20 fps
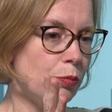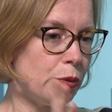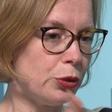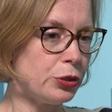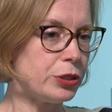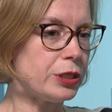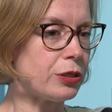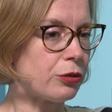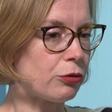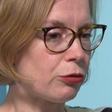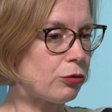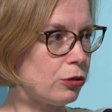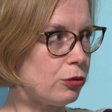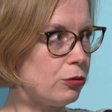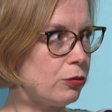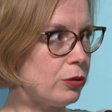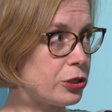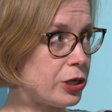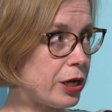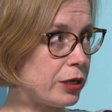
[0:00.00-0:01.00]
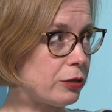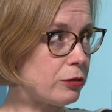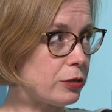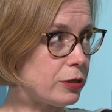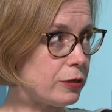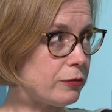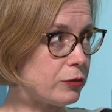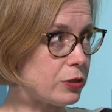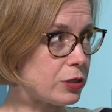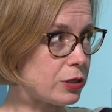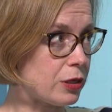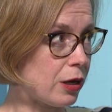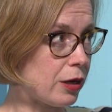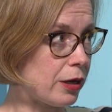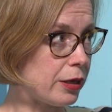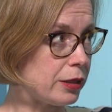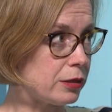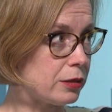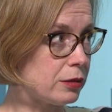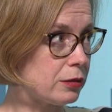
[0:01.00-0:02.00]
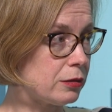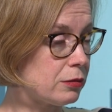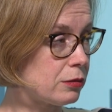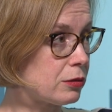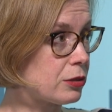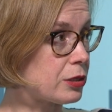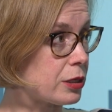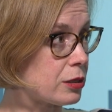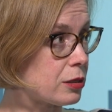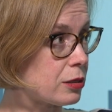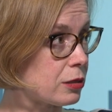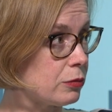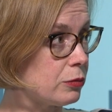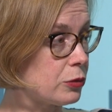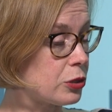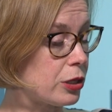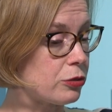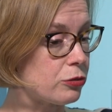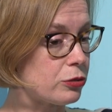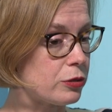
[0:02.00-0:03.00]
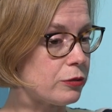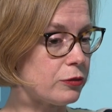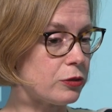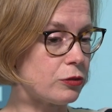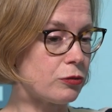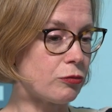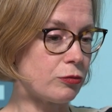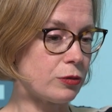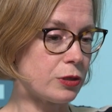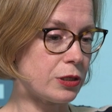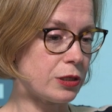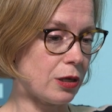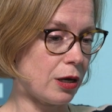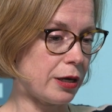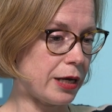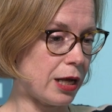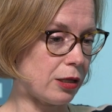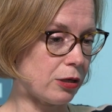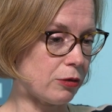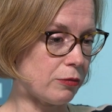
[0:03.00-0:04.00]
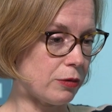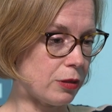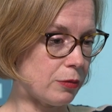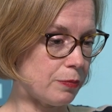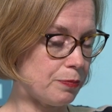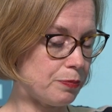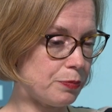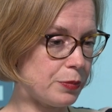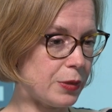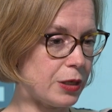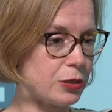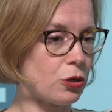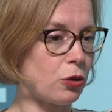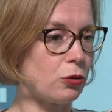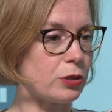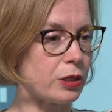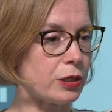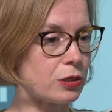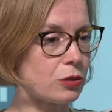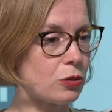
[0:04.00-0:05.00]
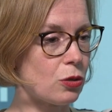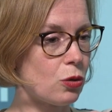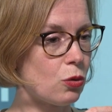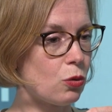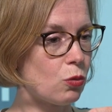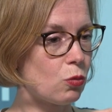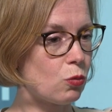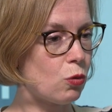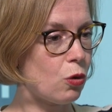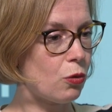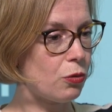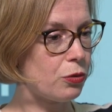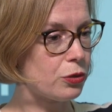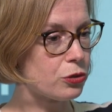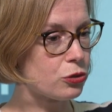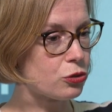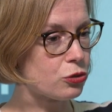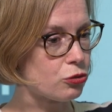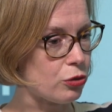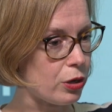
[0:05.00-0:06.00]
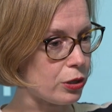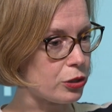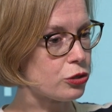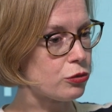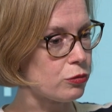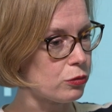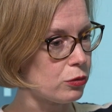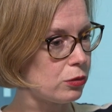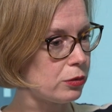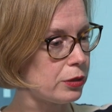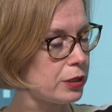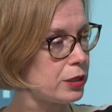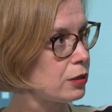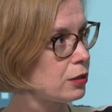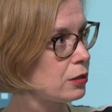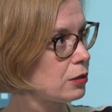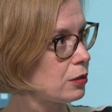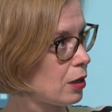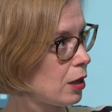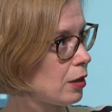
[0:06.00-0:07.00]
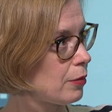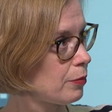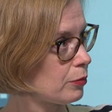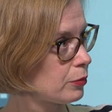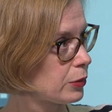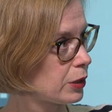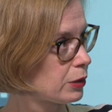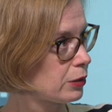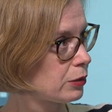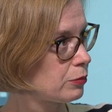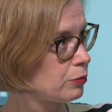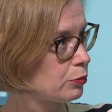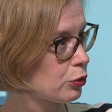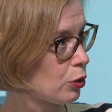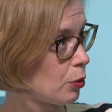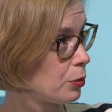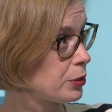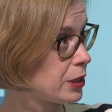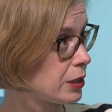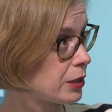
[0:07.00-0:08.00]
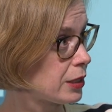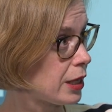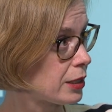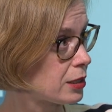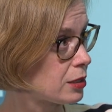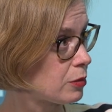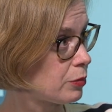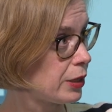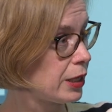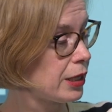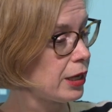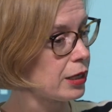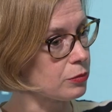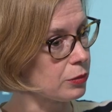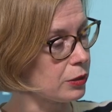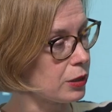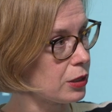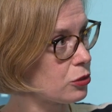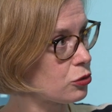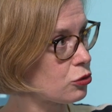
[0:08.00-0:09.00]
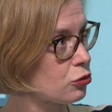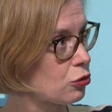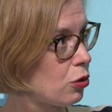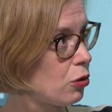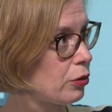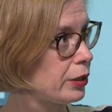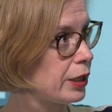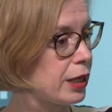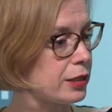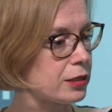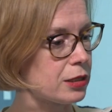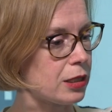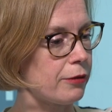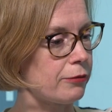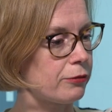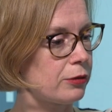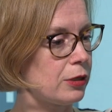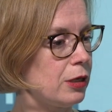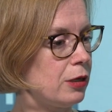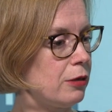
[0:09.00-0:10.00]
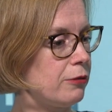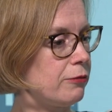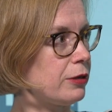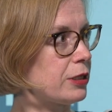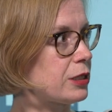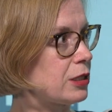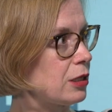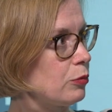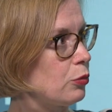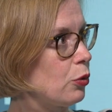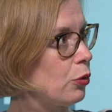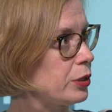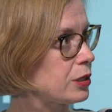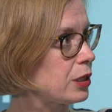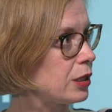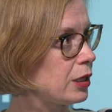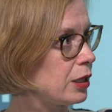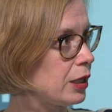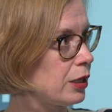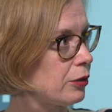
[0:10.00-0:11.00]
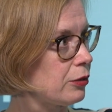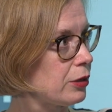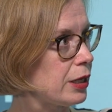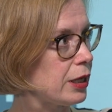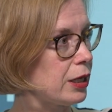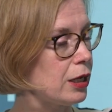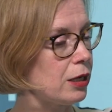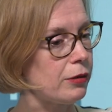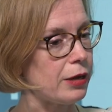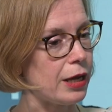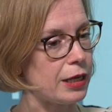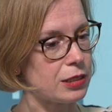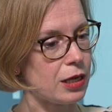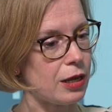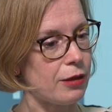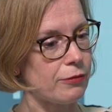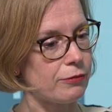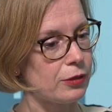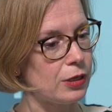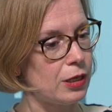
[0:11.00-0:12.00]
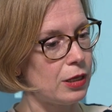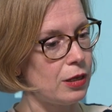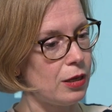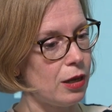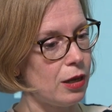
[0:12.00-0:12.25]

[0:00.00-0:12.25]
put it through a generative design system, generative design algorithm. They told it what the structural properties had to be. It had to be this strong. It had to have fixing points here, here, and here. It had to have